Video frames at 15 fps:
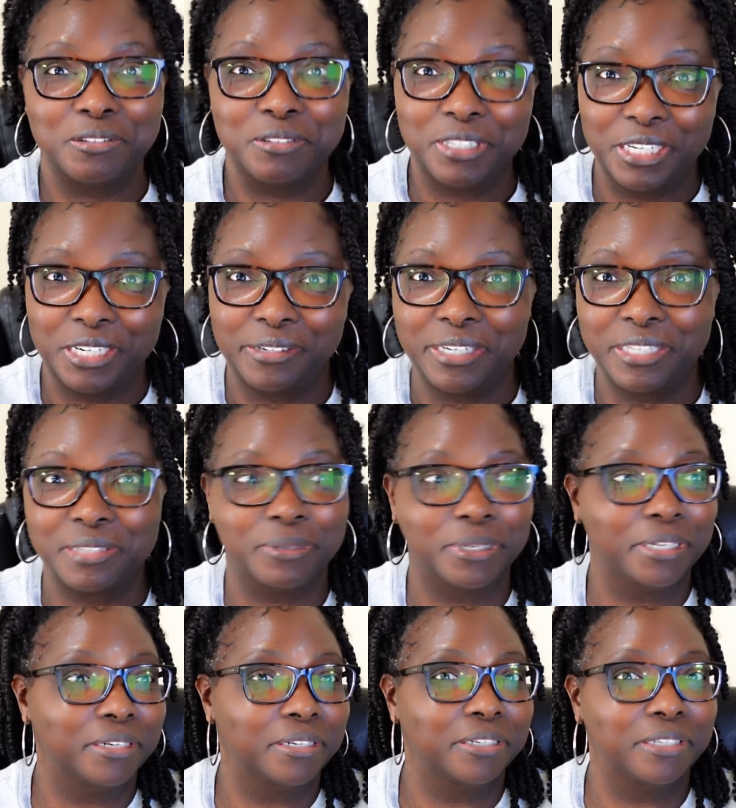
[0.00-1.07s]
on clearance
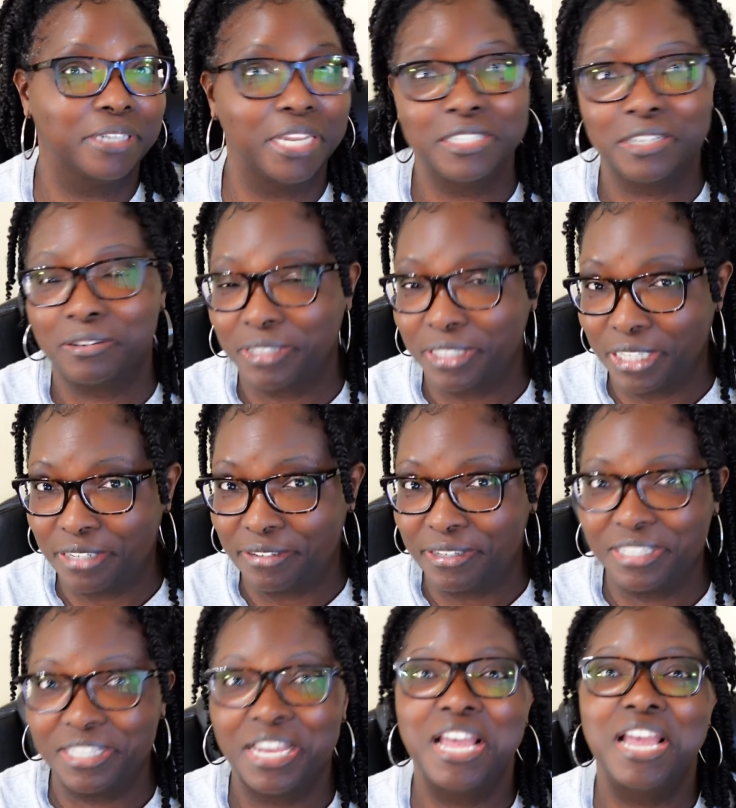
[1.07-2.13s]
well it's on
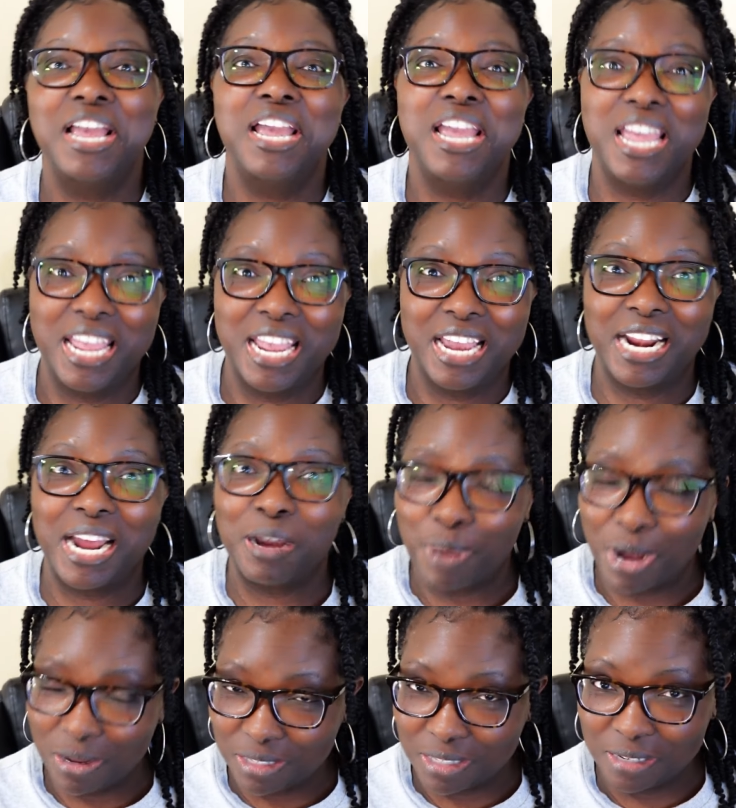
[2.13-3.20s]
clearance and I
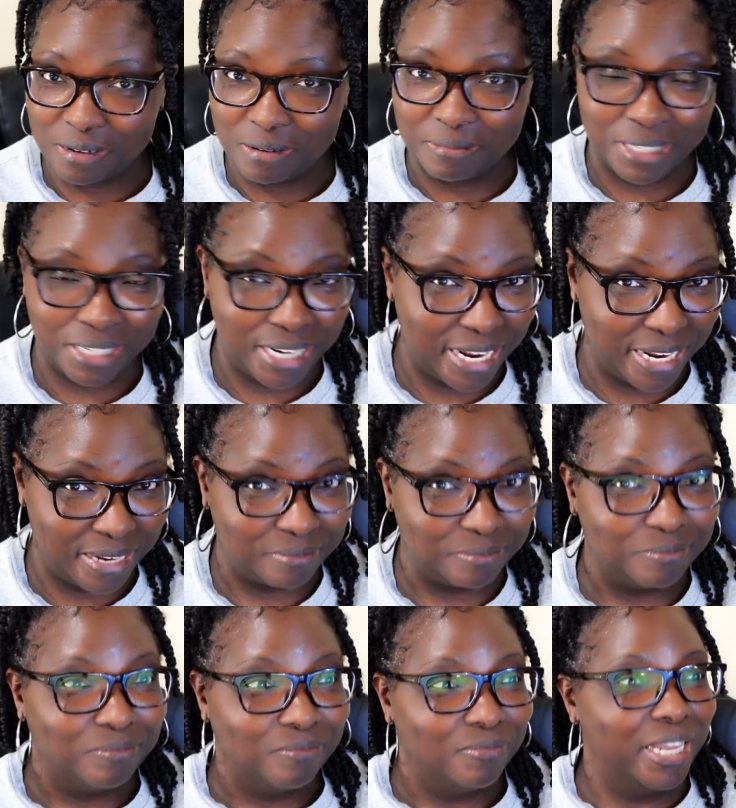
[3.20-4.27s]
bought some today
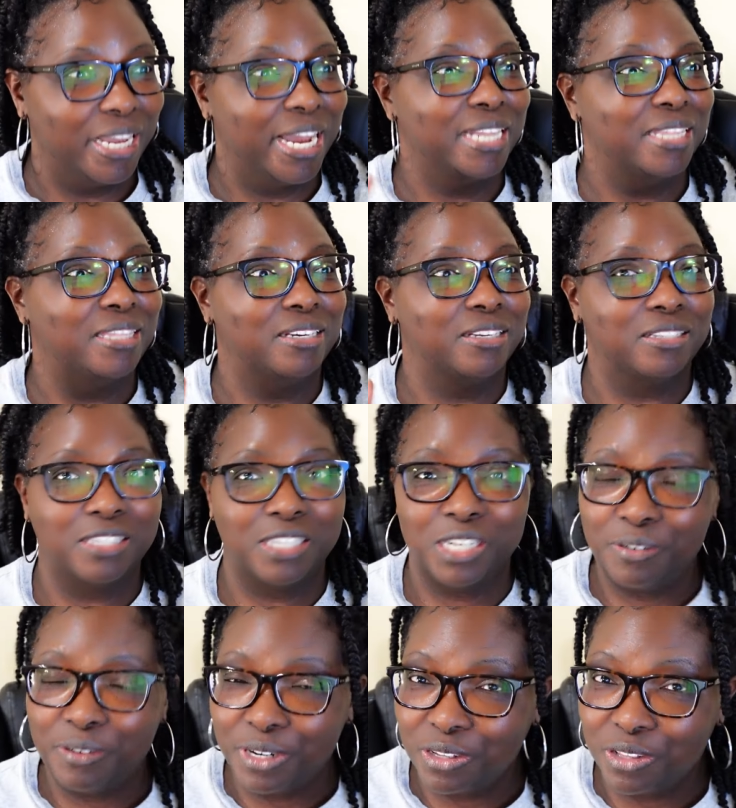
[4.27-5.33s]
they got the
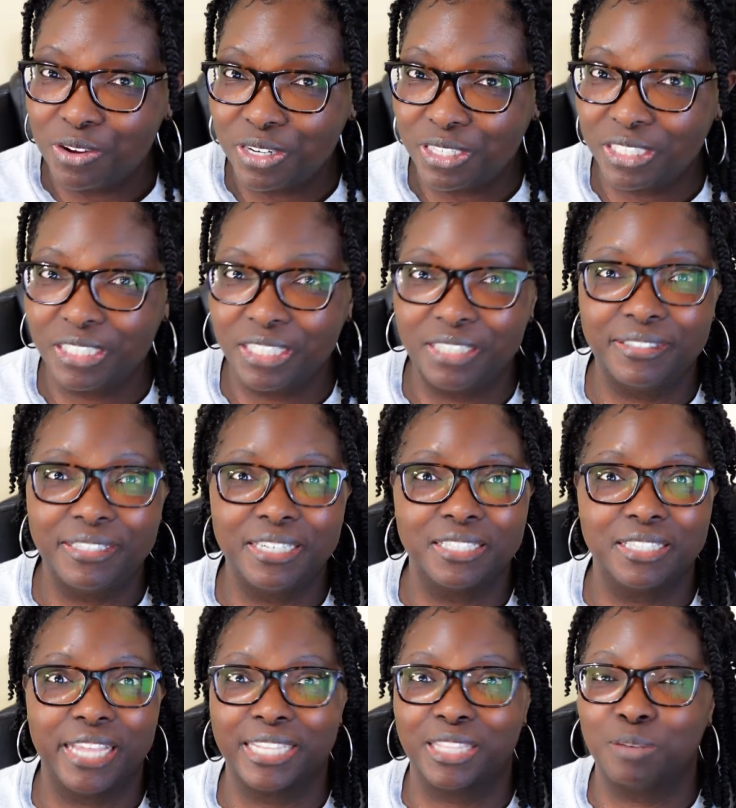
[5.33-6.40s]
cereal on
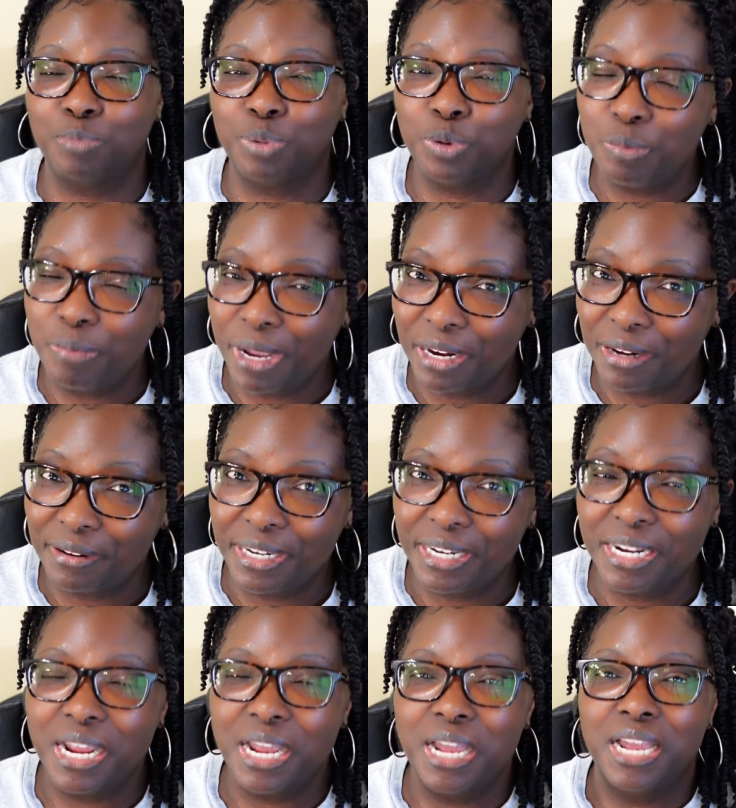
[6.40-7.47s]
clearance like the
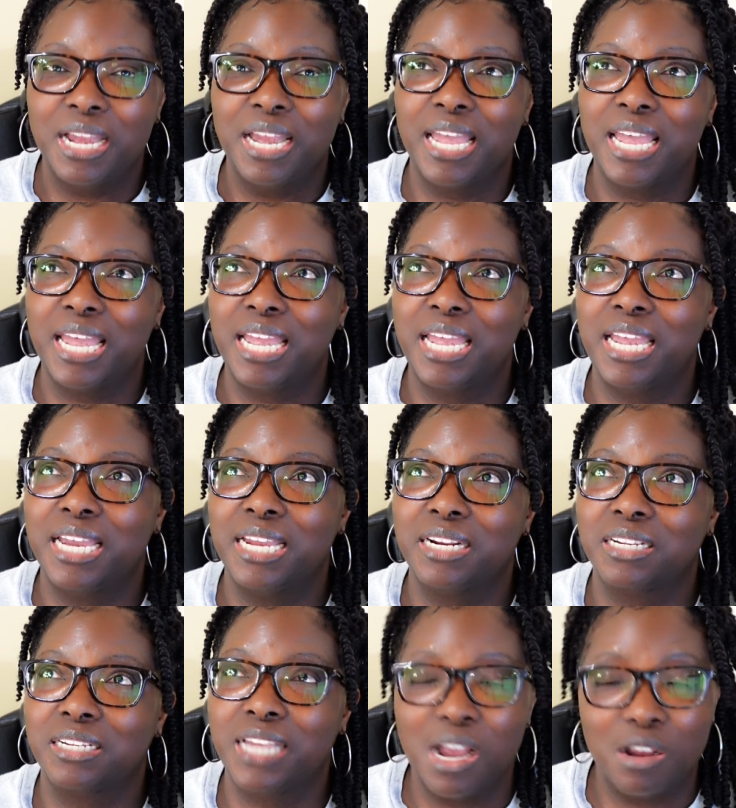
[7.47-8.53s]
blueberry
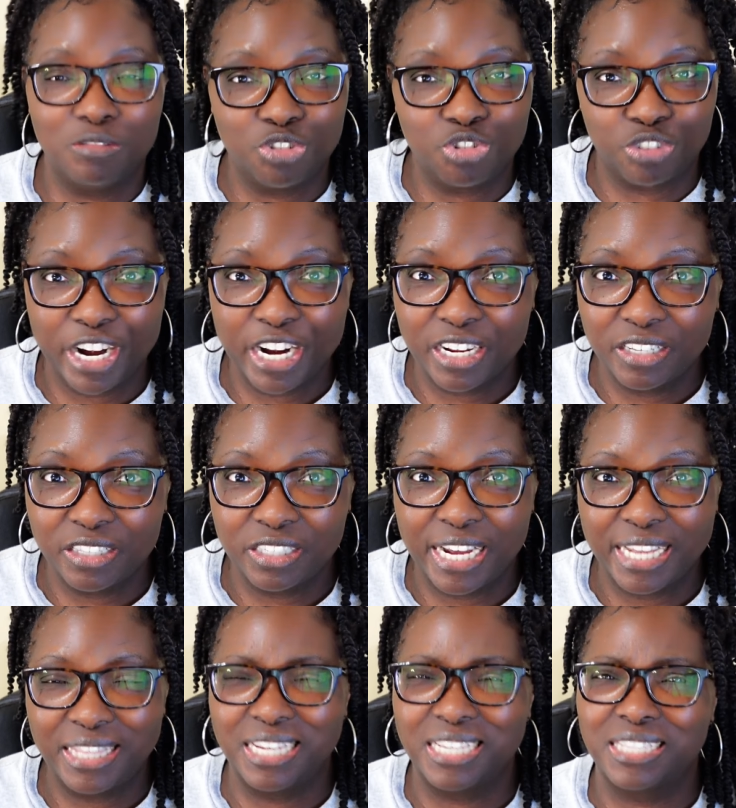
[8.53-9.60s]
and Count Chocula.
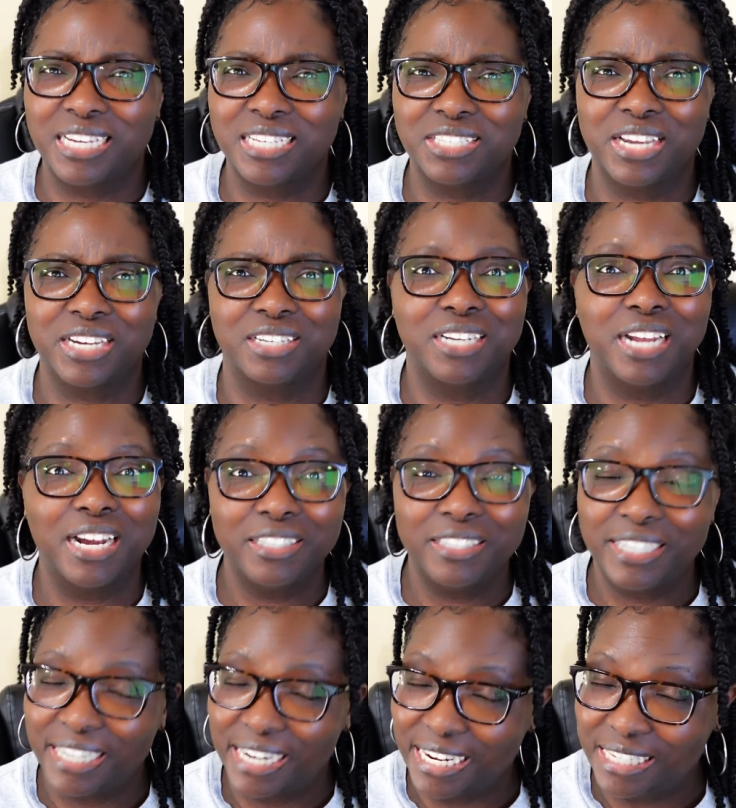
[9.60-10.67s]
I think that's like a
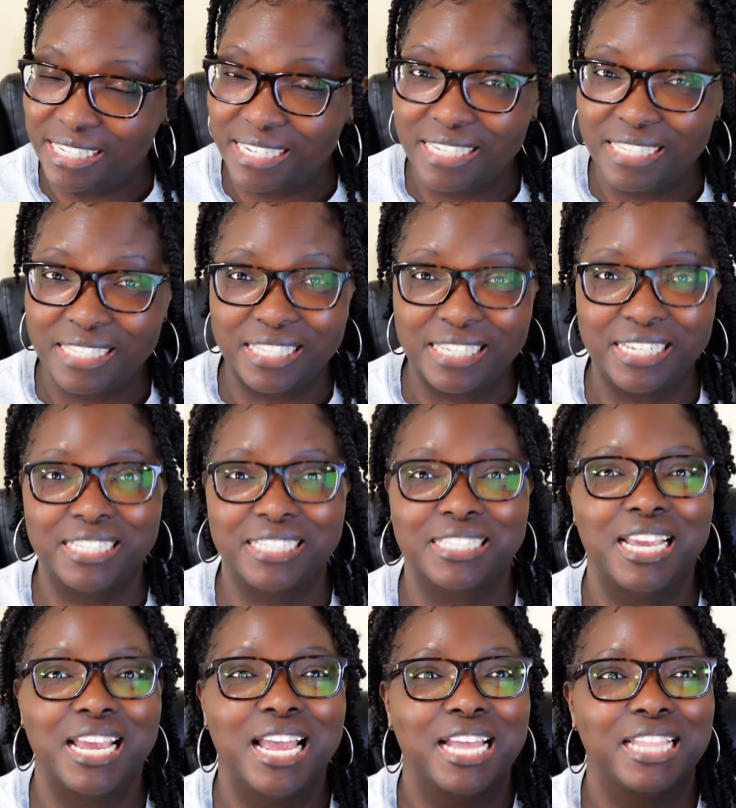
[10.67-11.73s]
dollar 19 cents.